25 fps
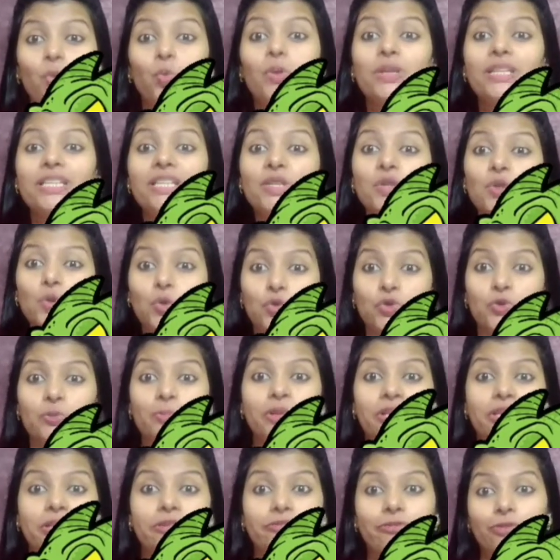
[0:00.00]
with
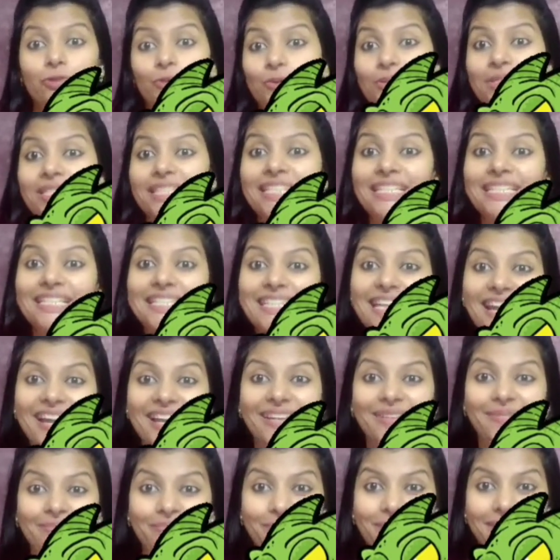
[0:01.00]
toast burned 14
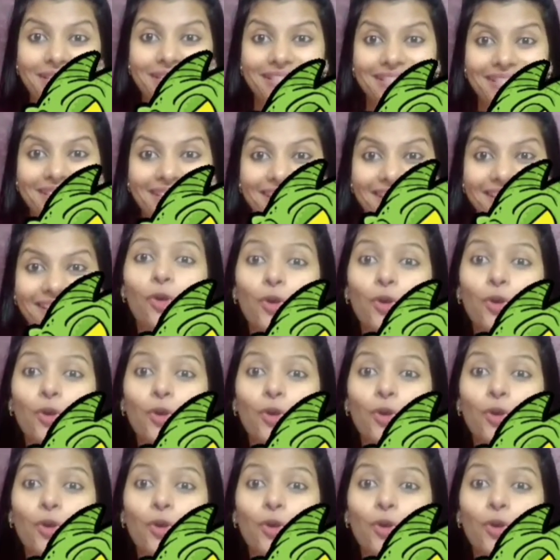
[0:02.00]
times.